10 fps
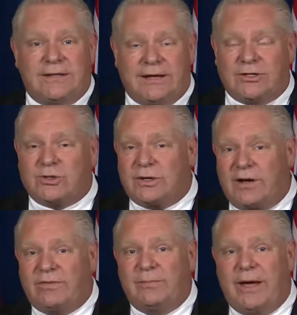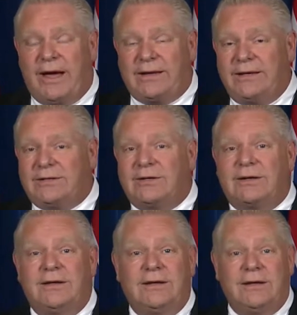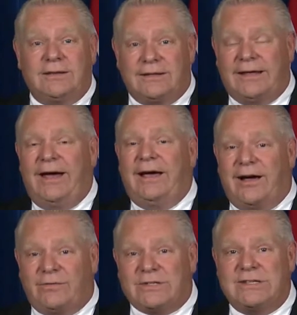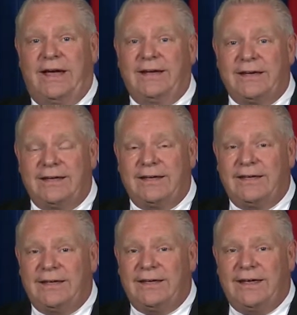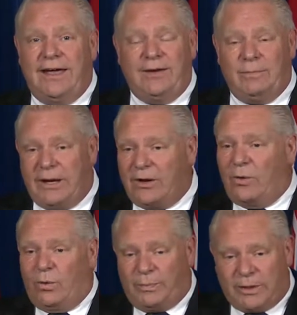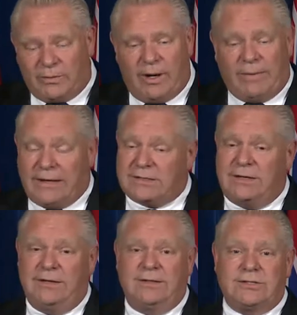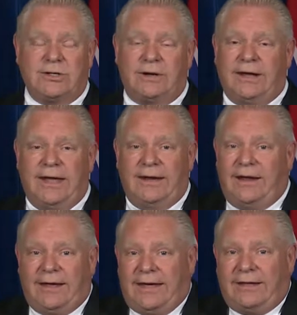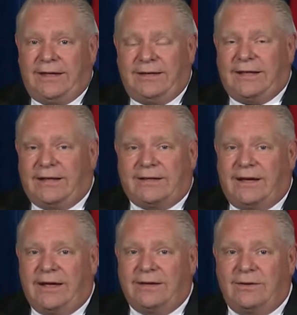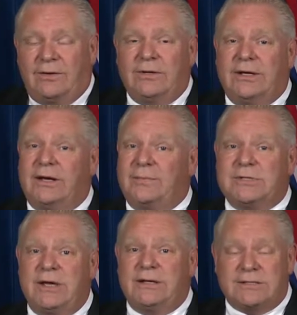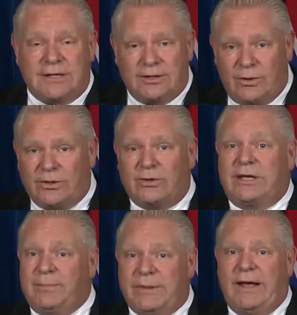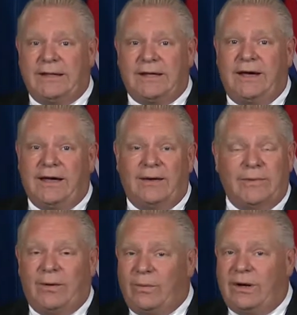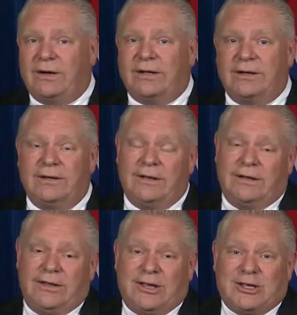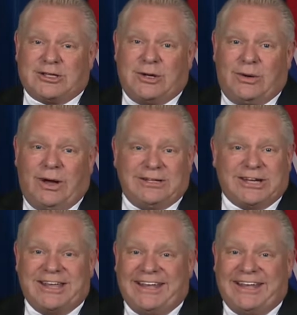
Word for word: take your shirt off the back? He took the tie off his neck and Bingo whipped it around. I said, "Sir, I can't, I can't take that tie." Oh, he got upset. He said, "No, you're keeping that tie. I'm not wearing it." So I, just,